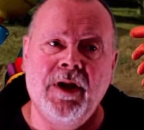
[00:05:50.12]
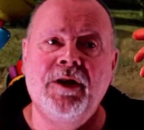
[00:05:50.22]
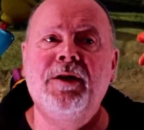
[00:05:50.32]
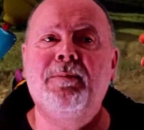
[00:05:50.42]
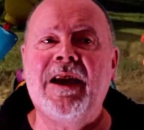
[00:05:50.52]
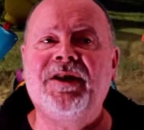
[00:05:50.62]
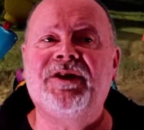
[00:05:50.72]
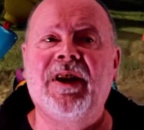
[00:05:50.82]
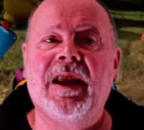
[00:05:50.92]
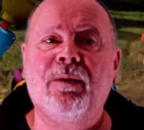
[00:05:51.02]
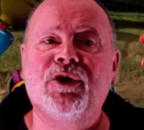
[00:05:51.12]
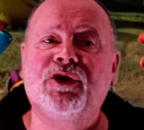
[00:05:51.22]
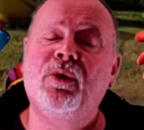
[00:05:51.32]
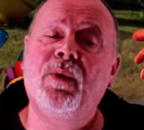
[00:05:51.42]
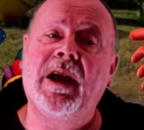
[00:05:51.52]
You may say it was
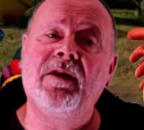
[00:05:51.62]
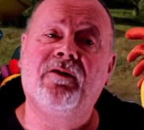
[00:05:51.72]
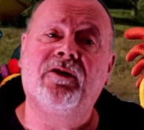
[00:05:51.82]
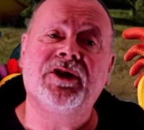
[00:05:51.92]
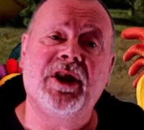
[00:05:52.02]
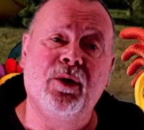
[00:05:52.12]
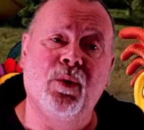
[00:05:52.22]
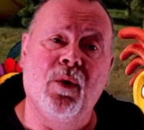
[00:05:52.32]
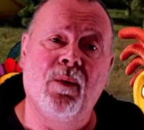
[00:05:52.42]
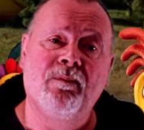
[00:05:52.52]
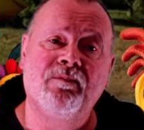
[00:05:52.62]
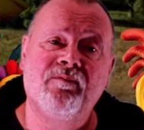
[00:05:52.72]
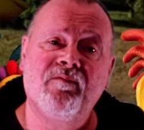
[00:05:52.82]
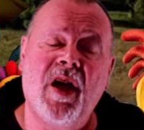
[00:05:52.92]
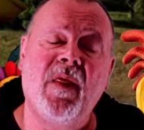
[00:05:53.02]
too late for a sequel,
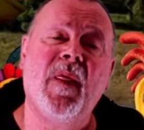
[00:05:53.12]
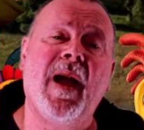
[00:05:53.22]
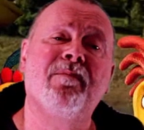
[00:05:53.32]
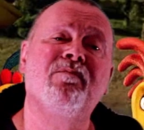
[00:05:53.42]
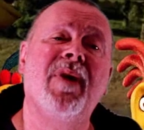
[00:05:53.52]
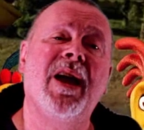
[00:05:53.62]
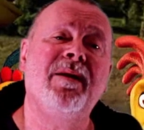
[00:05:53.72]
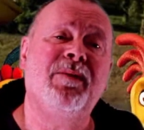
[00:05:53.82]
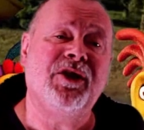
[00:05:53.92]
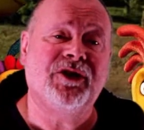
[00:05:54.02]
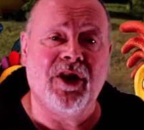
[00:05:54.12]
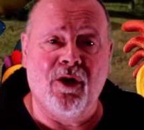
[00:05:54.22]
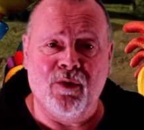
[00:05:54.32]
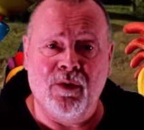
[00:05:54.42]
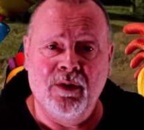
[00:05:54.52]
and that may be
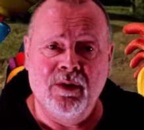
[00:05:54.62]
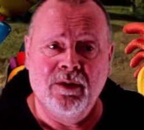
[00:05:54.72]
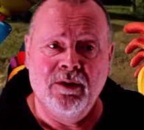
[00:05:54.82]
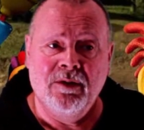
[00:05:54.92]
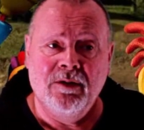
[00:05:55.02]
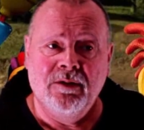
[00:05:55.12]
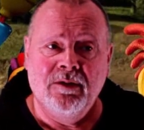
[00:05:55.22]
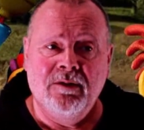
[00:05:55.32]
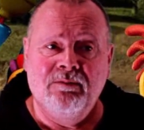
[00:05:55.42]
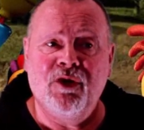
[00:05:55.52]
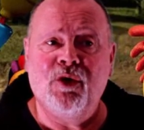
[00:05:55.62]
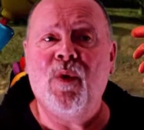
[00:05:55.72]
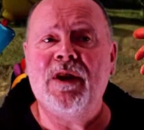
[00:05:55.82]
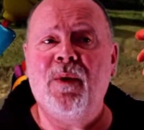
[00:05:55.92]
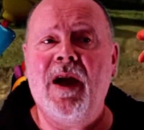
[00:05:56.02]
so. But
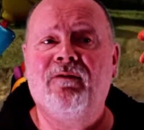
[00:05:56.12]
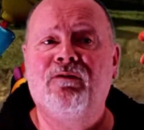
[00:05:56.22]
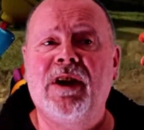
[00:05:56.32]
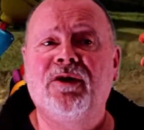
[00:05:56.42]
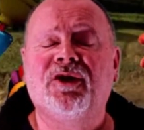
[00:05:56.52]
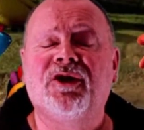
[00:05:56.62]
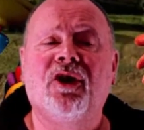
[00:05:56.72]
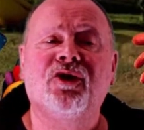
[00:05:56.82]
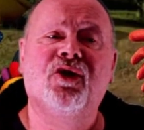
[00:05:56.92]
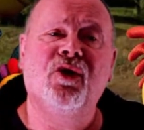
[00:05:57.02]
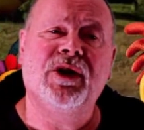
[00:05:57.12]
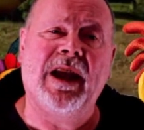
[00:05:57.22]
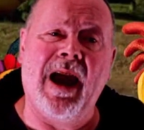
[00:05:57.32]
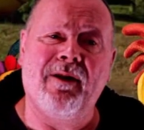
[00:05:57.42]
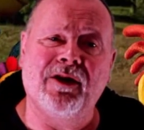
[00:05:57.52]
when you have written such good
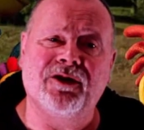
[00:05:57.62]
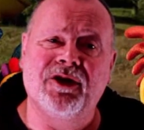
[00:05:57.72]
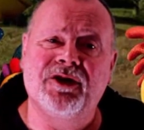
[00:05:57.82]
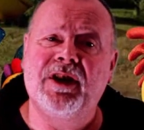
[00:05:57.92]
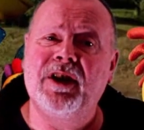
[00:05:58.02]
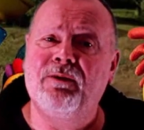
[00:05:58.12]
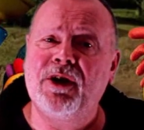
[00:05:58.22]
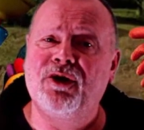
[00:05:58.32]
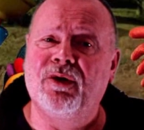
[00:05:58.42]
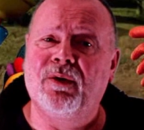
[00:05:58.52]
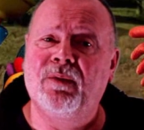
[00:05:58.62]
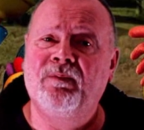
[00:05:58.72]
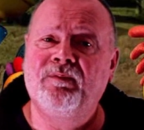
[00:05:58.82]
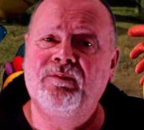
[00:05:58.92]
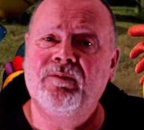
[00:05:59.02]
characters in the original,
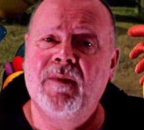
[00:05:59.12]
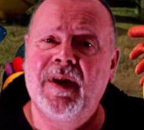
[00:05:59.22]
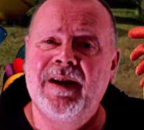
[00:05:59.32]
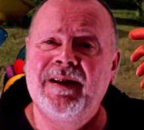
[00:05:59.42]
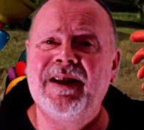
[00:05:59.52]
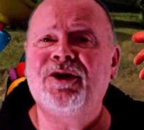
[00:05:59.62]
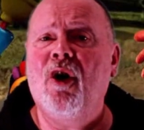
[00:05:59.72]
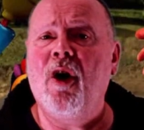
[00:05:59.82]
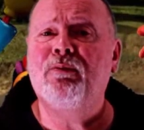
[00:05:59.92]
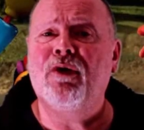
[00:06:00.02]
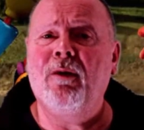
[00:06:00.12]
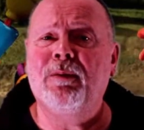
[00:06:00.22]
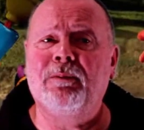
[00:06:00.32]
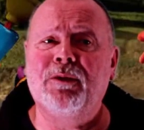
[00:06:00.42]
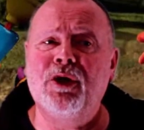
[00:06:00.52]
there's not a
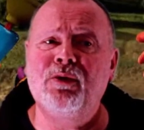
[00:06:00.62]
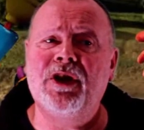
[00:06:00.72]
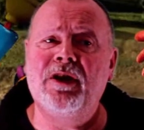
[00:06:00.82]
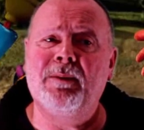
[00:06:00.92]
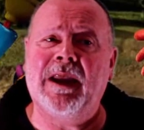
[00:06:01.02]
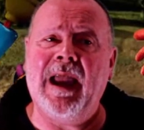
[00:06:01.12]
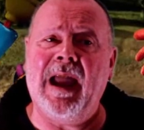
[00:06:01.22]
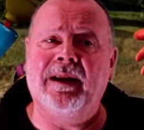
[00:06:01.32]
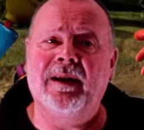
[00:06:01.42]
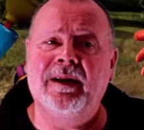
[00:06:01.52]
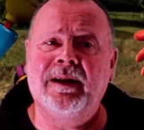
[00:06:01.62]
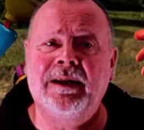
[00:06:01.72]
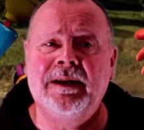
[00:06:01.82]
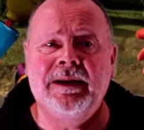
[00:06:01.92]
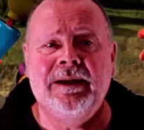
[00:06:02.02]
problem using them again.
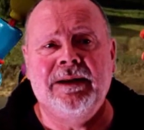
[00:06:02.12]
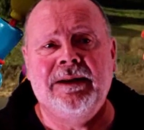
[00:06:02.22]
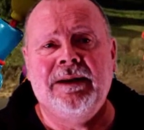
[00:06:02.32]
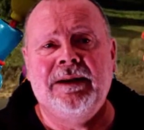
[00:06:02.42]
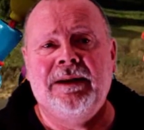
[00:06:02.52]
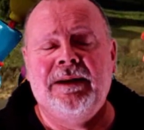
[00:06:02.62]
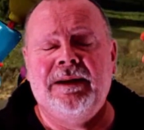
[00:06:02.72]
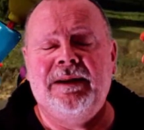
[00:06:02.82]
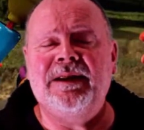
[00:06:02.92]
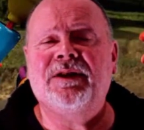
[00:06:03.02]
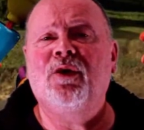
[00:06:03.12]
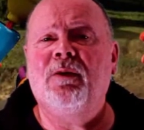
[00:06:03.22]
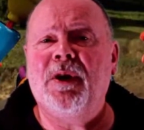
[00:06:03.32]
This could have